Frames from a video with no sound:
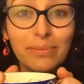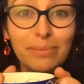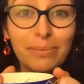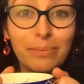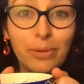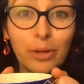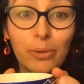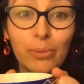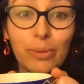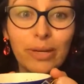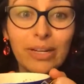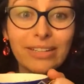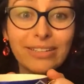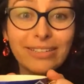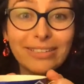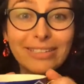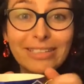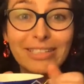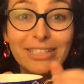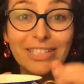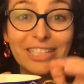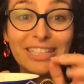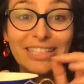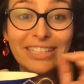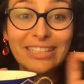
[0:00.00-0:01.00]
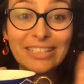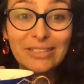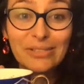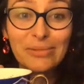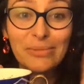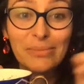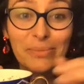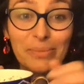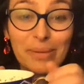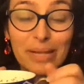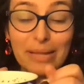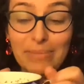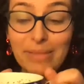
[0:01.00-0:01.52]
blooper,
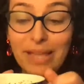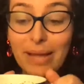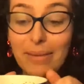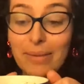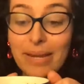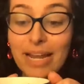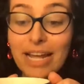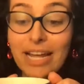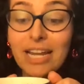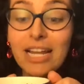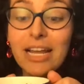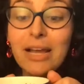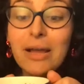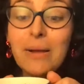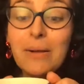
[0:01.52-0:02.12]
bleep that bit out.